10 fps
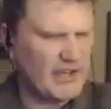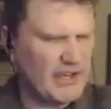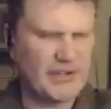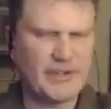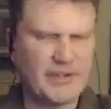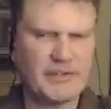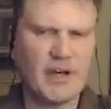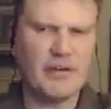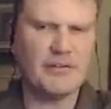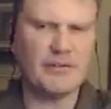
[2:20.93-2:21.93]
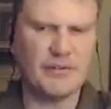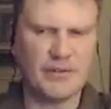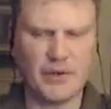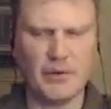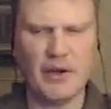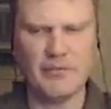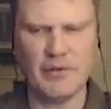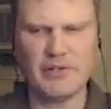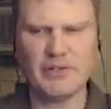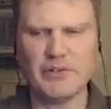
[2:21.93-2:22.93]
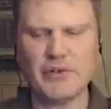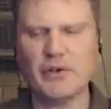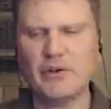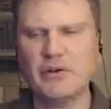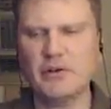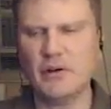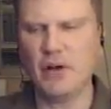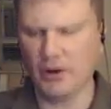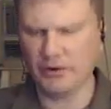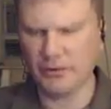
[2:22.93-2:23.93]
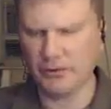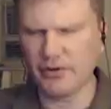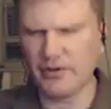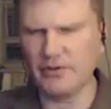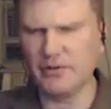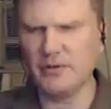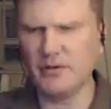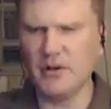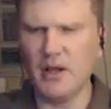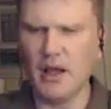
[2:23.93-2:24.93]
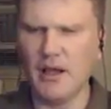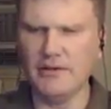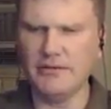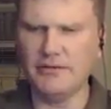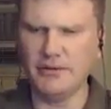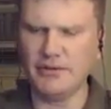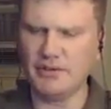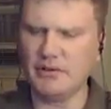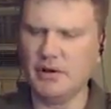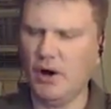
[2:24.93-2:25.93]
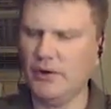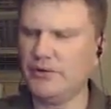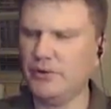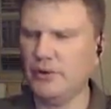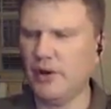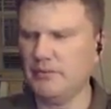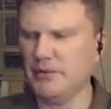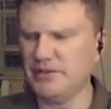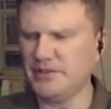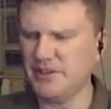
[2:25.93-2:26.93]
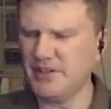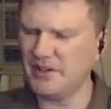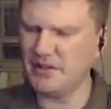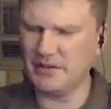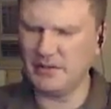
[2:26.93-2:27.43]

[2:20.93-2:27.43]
at this time, it feels like you have much Arcturian infusion. Also, you have much hidden